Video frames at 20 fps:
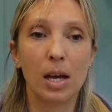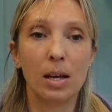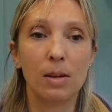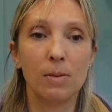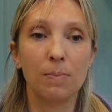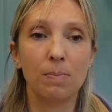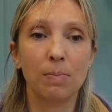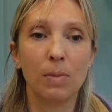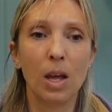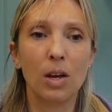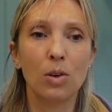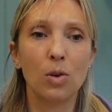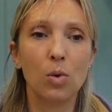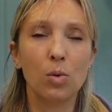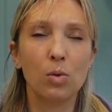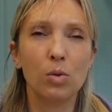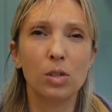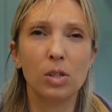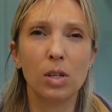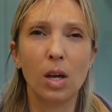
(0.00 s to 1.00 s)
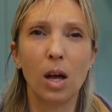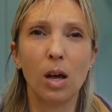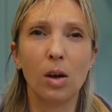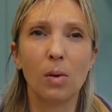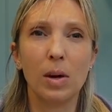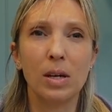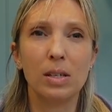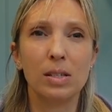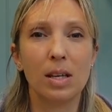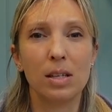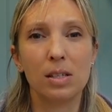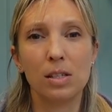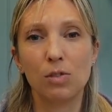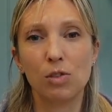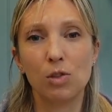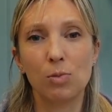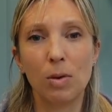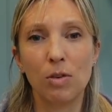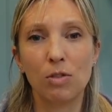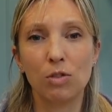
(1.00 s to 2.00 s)
and also a sense
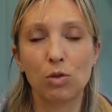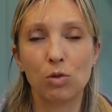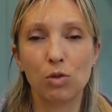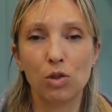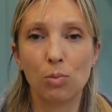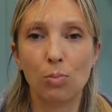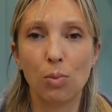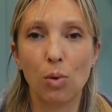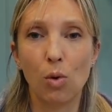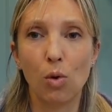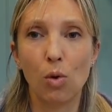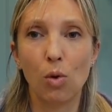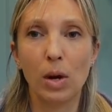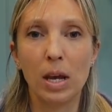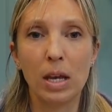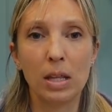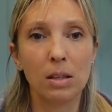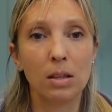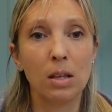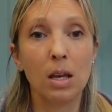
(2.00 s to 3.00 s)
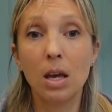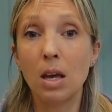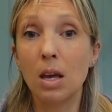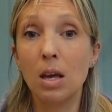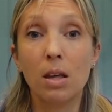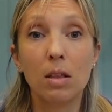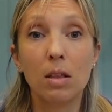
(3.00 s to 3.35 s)
of spiritual support in